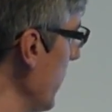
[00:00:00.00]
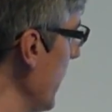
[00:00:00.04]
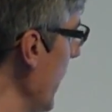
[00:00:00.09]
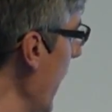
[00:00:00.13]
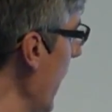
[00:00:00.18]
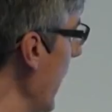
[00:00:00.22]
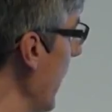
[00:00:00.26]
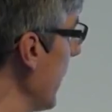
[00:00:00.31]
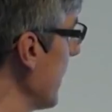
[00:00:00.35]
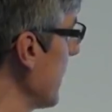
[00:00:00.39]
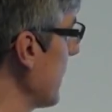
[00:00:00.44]
the
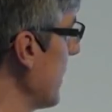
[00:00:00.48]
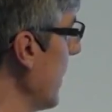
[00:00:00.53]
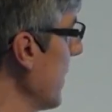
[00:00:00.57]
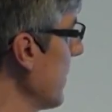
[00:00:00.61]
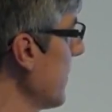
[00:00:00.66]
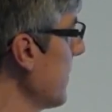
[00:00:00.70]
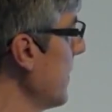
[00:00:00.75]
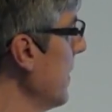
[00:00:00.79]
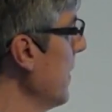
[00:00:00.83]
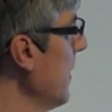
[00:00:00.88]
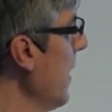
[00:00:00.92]

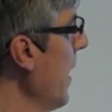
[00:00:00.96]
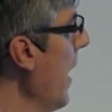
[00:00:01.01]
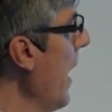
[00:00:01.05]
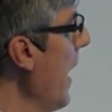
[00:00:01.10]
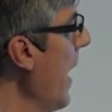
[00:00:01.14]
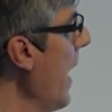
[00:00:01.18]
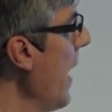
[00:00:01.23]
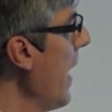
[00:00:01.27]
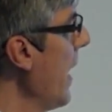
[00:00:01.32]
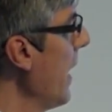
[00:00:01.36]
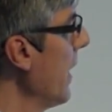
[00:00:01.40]
ISS,
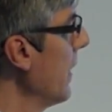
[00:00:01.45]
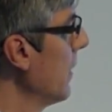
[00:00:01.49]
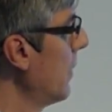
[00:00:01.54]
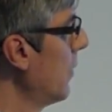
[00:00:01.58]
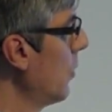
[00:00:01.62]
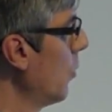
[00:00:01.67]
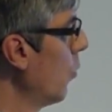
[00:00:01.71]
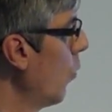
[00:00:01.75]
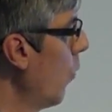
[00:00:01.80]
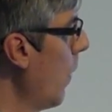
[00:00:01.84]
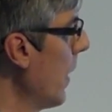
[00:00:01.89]
and
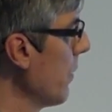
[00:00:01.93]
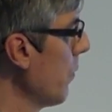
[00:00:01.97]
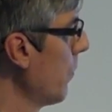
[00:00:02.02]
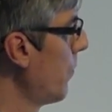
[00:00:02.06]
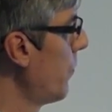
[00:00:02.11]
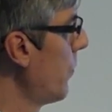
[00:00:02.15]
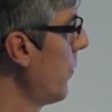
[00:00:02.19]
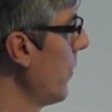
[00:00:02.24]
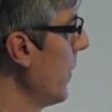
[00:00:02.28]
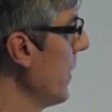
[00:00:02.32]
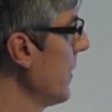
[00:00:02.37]
one
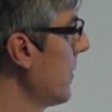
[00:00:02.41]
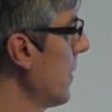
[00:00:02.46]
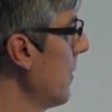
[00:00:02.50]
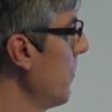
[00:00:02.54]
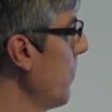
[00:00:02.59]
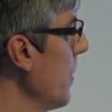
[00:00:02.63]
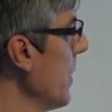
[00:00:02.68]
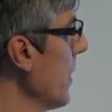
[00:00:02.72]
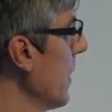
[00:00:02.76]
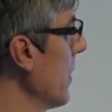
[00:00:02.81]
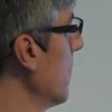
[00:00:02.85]

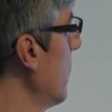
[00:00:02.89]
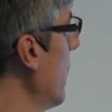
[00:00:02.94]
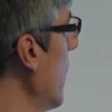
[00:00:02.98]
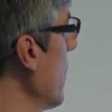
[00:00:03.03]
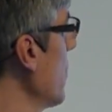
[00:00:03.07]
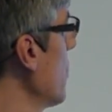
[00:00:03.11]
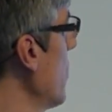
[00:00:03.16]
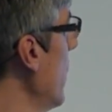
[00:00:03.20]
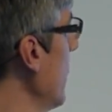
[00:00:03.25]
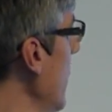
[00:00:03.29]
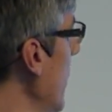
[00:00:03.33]
operator being in
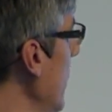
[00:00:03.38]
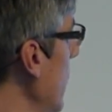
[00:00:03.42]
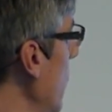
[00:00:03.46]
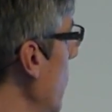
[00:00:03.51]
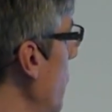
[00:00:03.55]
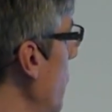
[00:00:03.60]
Russia, the